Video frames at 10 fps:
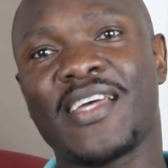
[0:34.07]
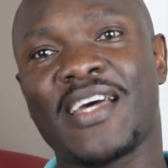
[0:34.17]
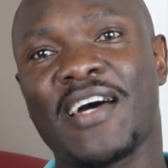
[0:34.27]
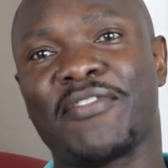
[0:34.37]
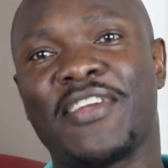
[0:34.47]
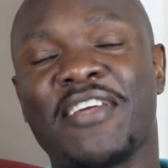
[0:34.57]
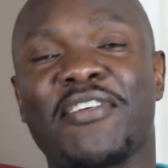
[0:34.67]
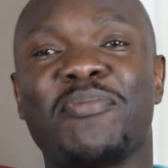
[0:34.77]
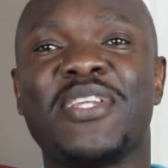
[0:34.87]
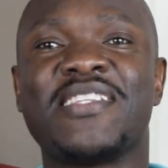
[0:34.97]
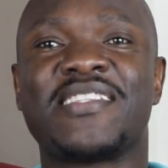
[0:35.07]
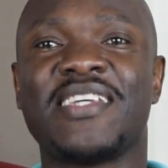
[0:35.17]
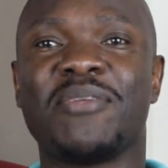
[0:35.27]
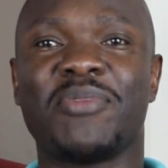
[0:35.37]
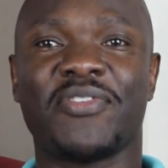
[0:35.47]
have never been
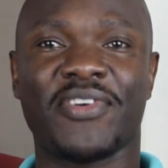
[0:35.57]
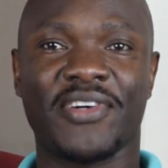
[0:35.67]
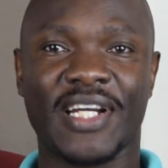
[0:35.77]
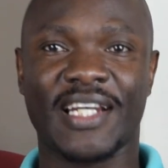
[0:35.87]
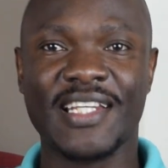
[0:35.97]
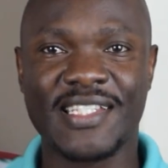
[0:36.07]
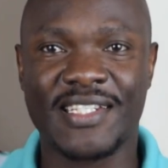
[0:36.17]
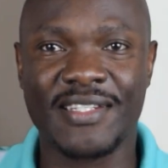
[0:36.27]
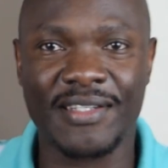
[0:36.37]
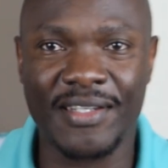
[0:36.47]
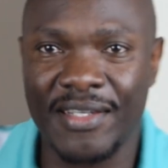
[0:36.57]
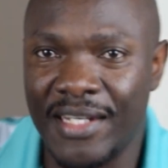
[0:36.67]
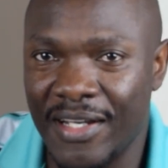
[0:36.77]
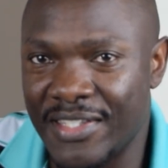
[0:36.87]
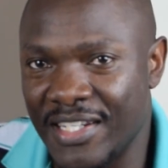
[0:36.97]
seen before, at least in
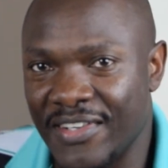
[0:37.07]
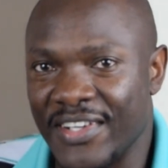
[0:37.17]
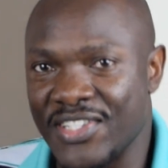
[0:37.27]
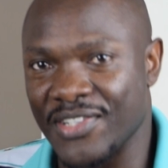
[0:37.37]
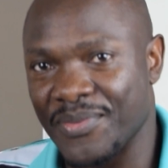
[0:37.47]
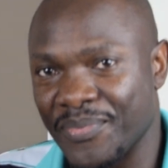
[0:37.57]
our generation.